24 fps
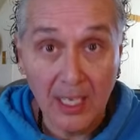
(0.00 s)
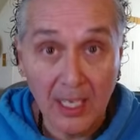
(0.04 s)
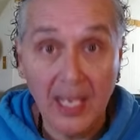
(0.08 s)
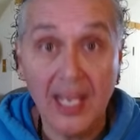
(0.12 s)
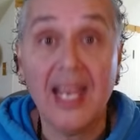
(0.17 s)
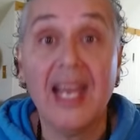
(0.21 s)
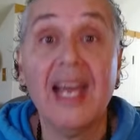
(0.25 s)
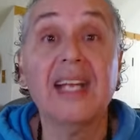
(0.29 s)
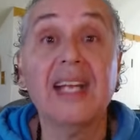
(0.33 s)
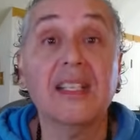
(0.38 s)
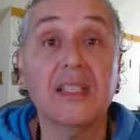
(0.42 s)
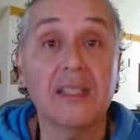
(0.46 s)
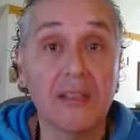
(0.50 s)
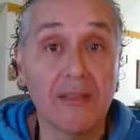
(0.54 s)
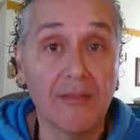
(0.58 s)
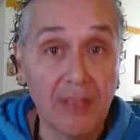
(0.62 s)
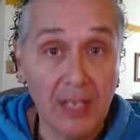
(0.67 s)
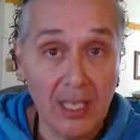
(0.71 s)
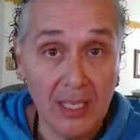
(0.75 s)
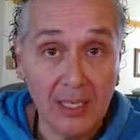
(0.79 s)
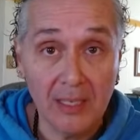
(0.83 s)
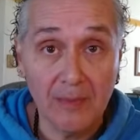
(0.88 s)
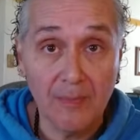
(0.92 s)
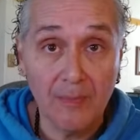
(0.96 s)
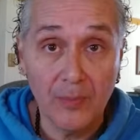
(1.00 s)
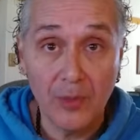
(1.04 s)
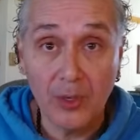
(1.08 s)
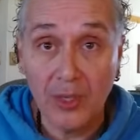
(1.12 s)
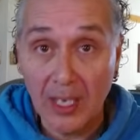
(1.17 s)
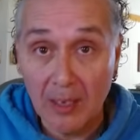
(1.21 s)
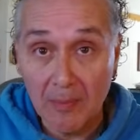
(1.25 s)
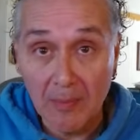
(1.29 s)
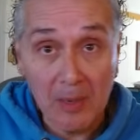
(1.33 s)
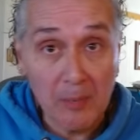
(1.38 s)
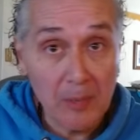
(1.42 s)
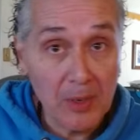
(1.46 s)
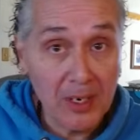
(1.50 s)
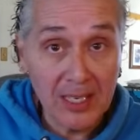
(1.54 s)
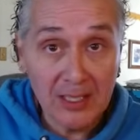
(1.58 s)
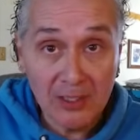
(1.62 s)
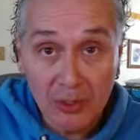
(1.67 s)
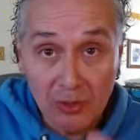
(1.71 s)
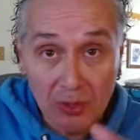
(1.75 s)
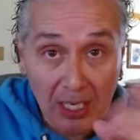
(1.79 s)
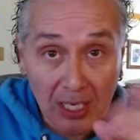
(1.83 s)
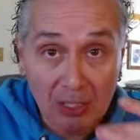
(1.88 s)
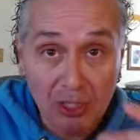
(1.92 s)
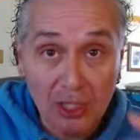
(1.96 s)
Activated. Okay, remember, I
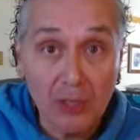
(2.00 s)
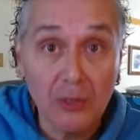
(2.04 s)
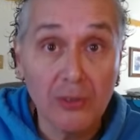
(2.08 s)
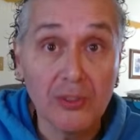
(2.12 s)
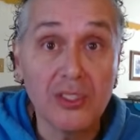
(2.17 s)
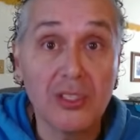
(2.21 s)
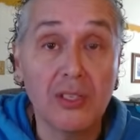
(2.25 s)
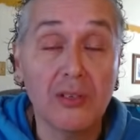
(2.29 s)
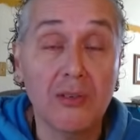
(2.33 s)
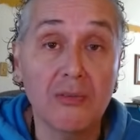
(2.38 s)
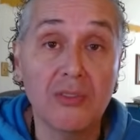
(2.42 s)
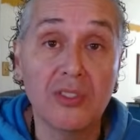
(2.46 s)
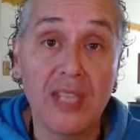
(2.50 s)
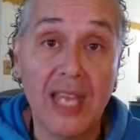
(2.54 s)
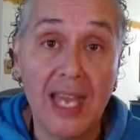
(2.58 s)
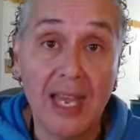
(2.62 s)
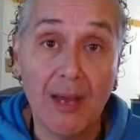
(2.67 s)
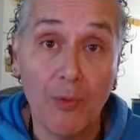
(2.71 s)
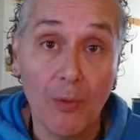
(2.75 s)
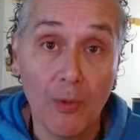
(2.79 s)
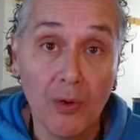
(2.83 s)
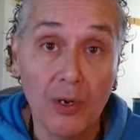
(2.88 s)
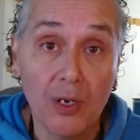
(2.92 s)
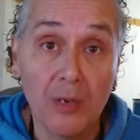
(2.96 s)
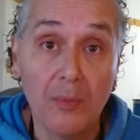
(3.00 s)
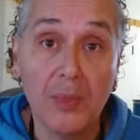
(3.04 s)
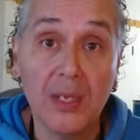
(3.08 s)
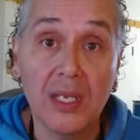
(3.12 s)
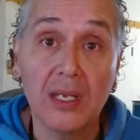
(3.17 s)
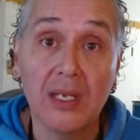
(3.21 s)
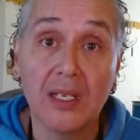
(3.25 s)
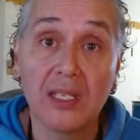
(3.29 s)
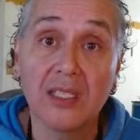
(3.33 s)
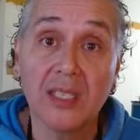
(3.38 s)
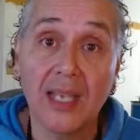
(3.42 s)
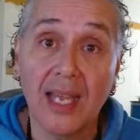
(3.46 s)
chose to use that word because